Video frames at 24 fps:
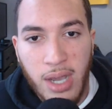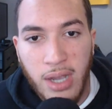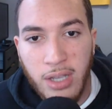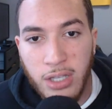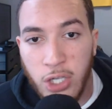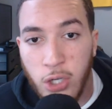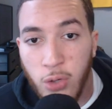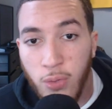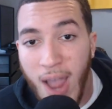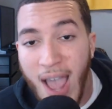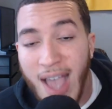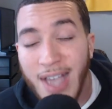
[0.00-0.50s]

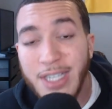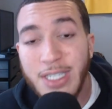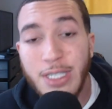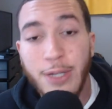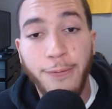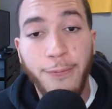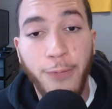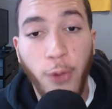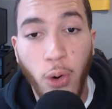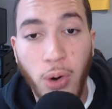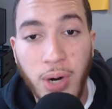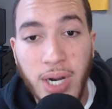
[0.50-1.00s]
to ask the
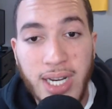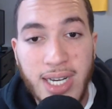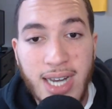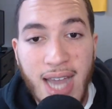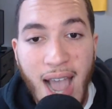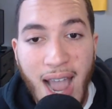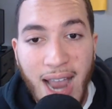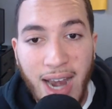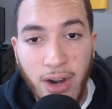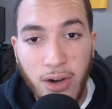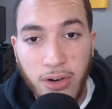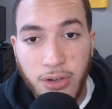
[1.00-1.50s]

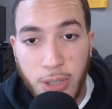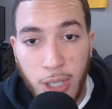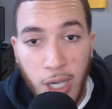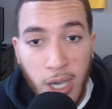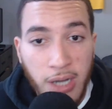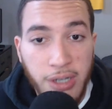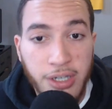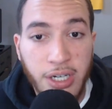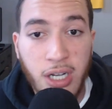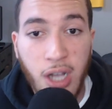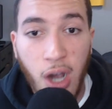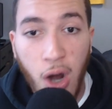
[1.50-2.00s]
49ers
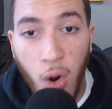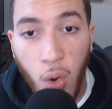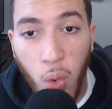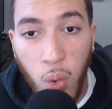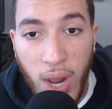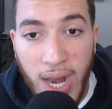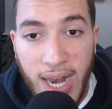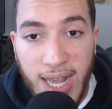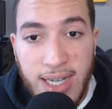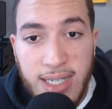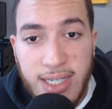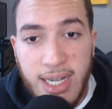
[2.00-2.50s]
to go
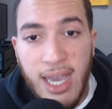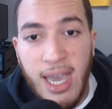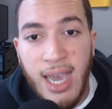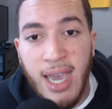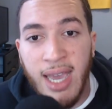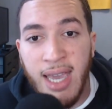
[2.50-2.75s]
win it,